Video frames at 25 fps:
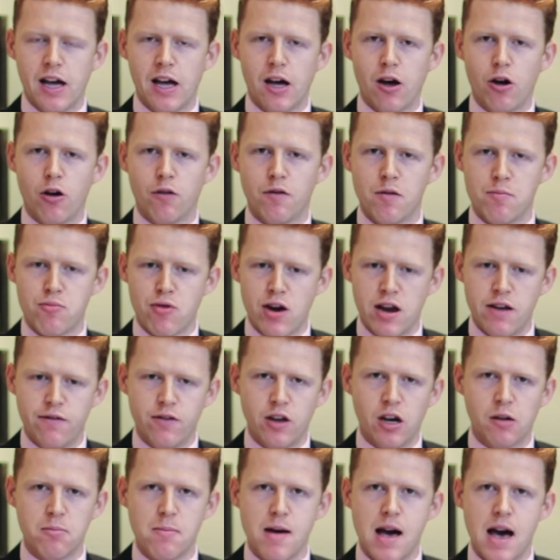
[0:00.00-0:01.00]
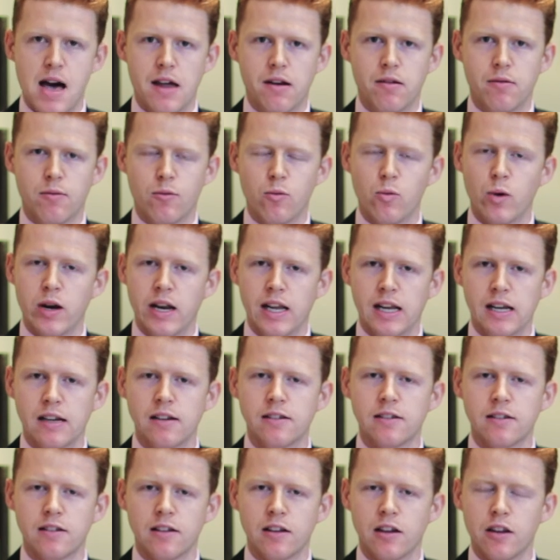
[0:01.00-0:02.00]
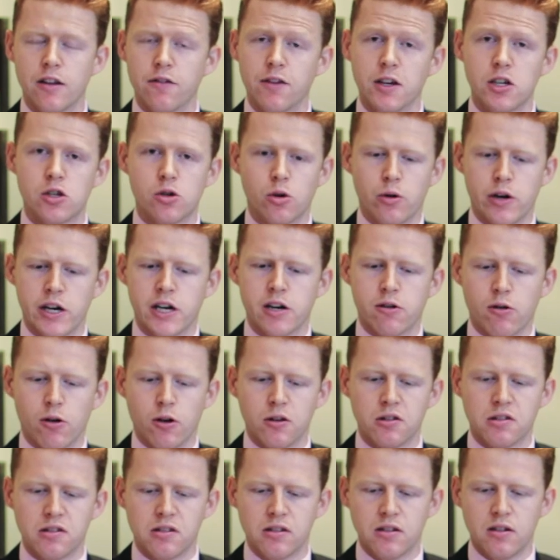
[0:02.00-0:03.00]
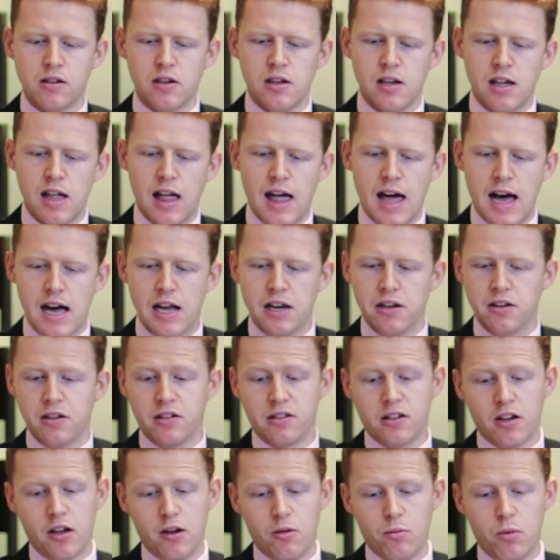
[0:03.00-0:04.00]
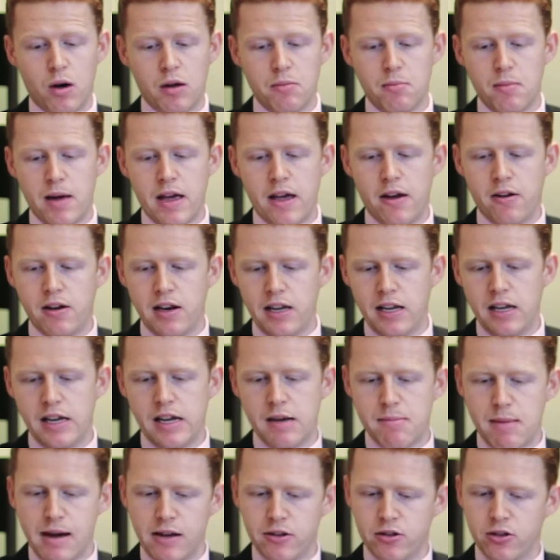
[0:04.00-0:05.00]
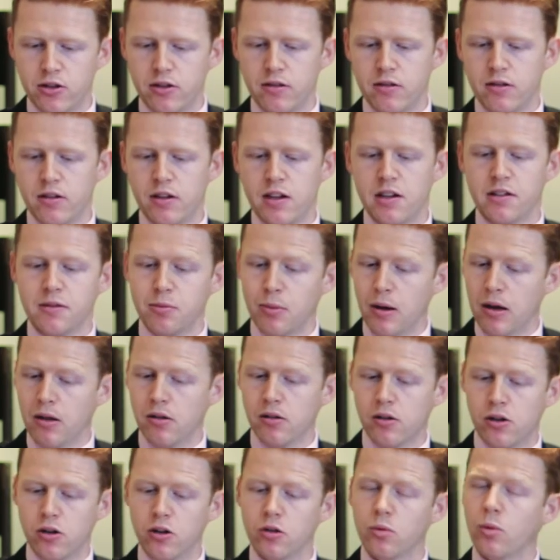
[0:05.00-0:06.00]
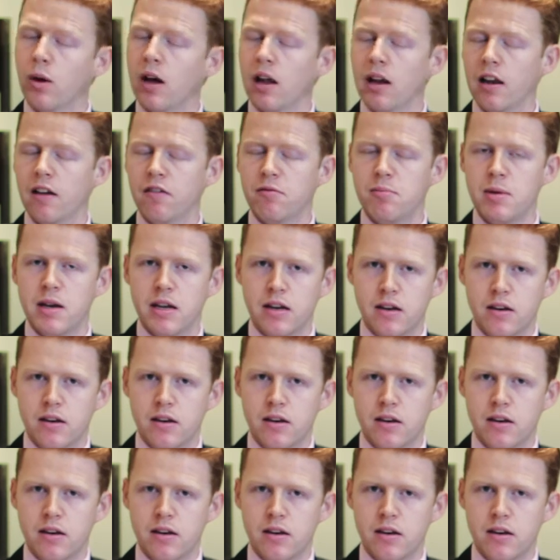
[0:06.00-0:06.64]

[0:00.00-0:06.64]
of a brave young man winning the Victoria Cross. And so one may only imagine this could well have